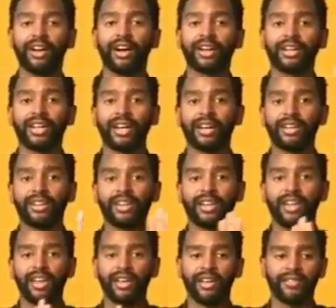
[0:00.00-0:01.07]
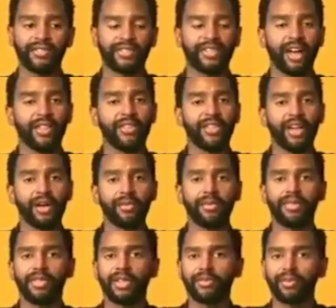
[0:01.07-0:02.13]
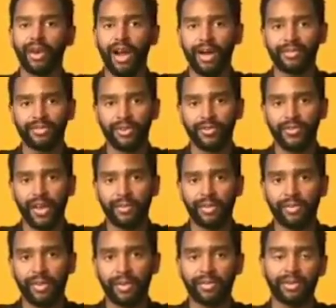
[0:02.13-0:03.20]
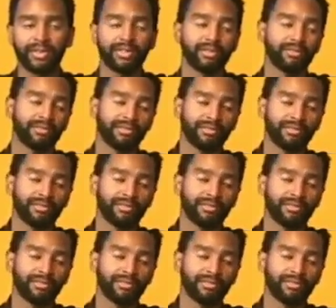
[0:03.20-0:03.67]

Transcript: Again, if it's not them, then perhaps their family members.